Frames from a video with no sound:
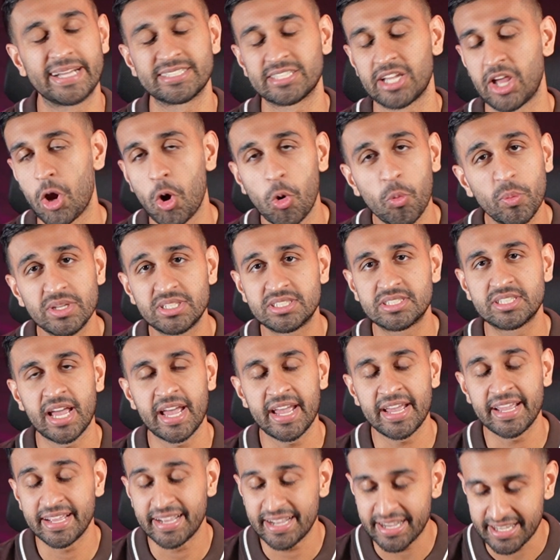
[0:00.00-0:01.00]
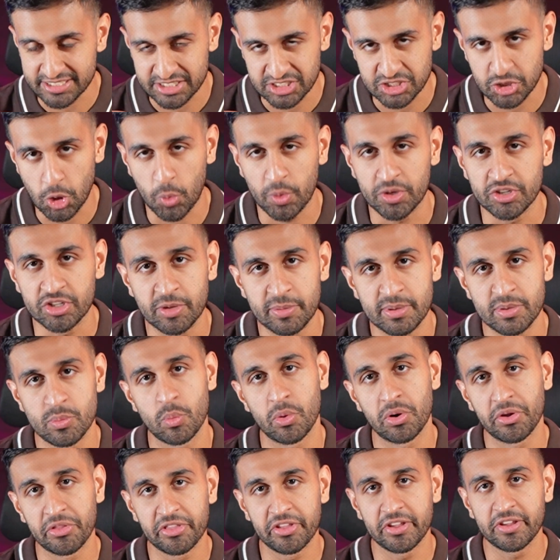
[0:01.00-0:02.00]
As I always say, it's going to be
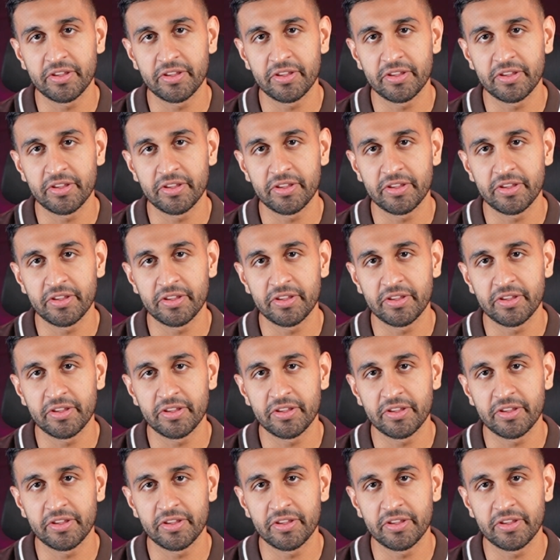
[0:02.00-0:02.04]
worth